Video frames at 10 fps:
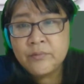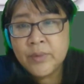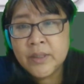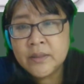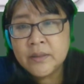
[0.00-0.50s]

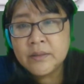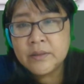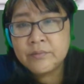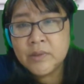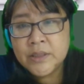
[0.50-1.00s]
whether
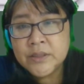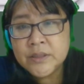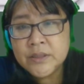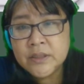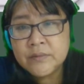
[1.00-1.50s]
the
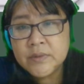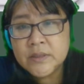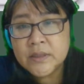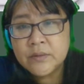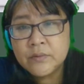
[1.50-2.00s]
relationship
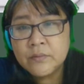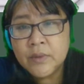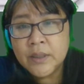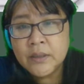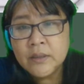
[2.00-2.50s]
is a good
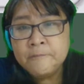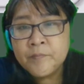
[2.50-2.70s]
one?